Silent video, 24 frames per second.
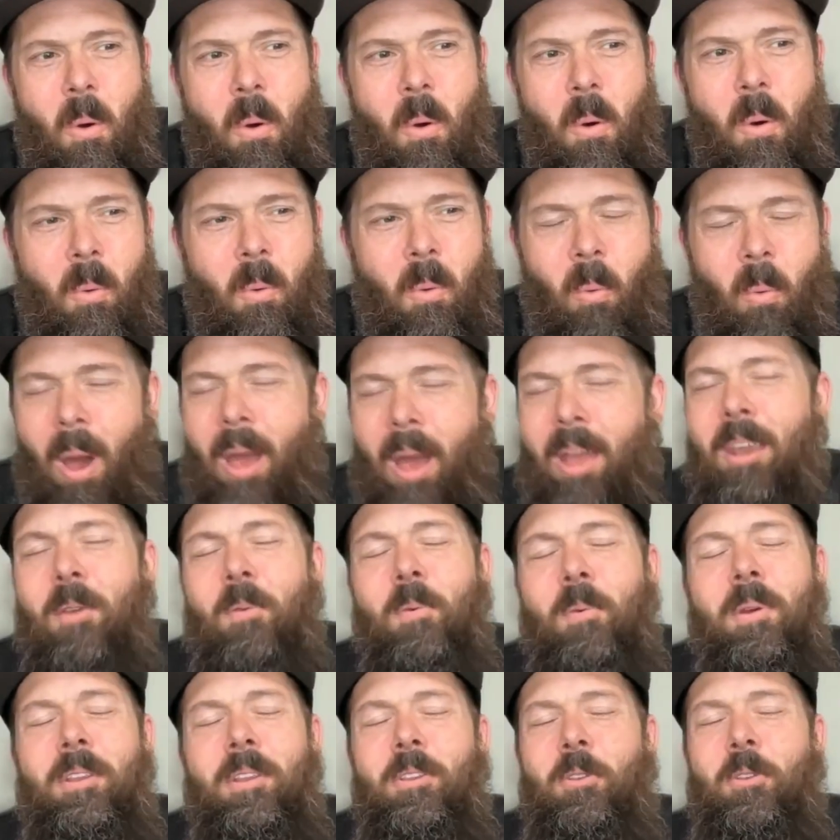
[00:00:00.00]
why did
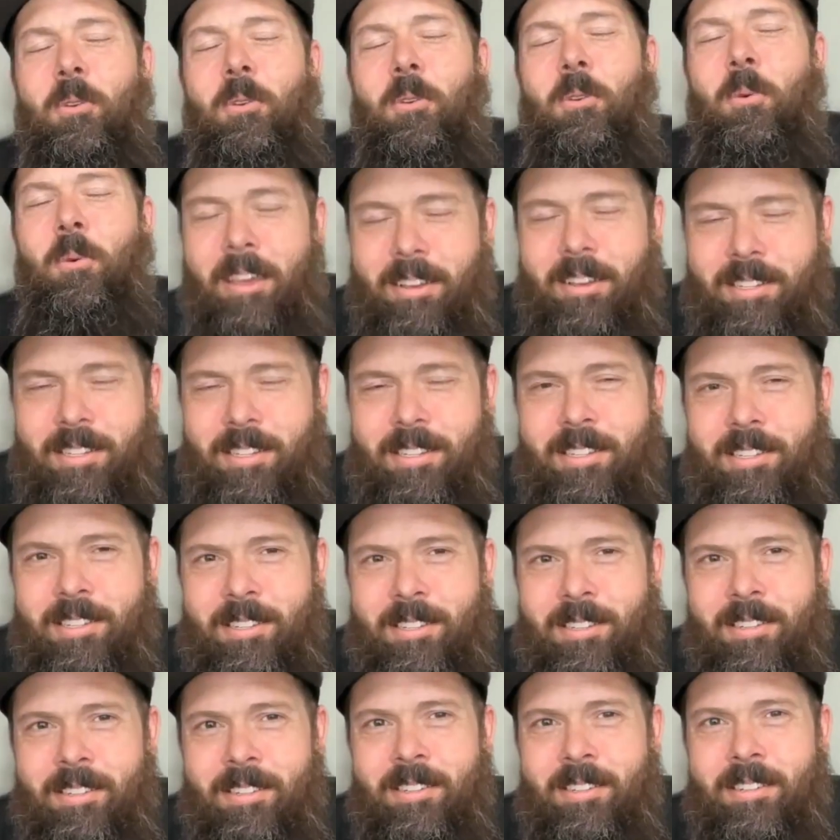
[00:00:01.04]
we do this?
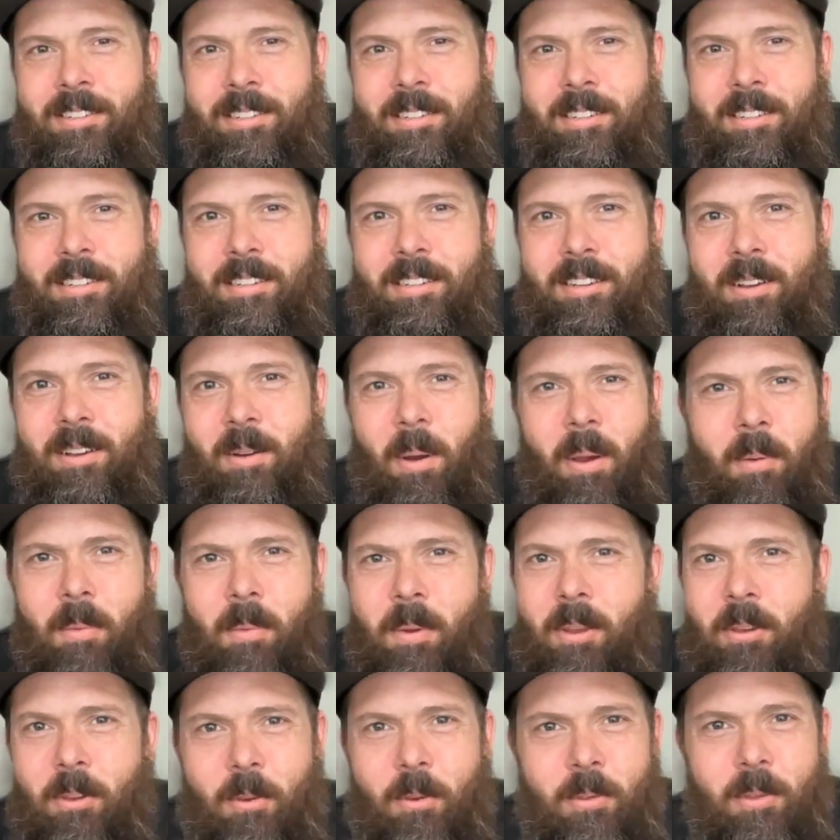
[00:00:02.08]
Why did we
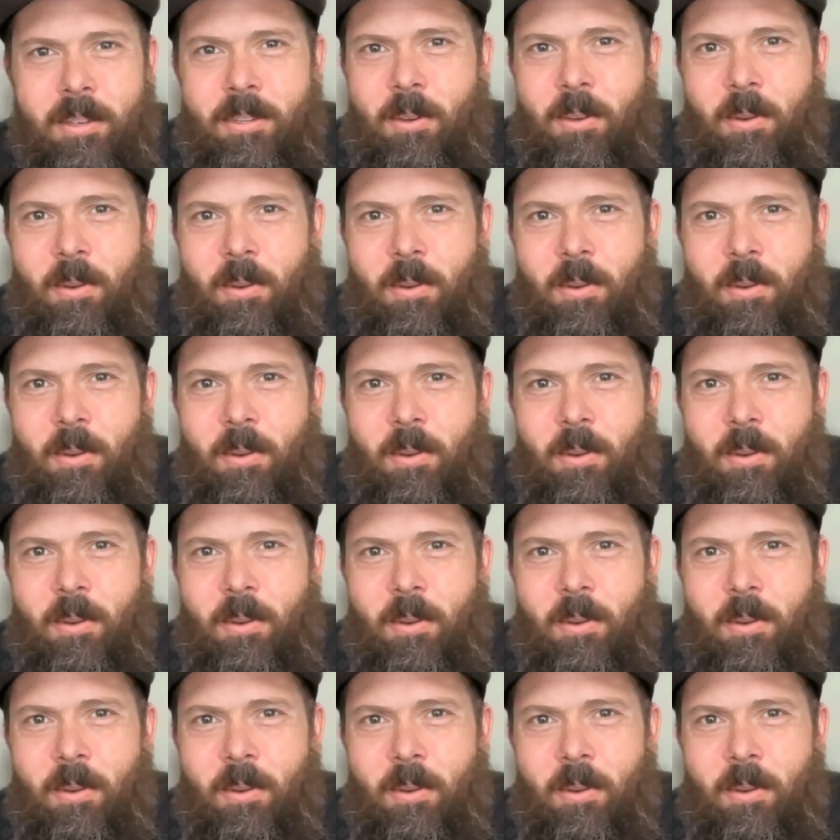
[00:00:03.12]
do this?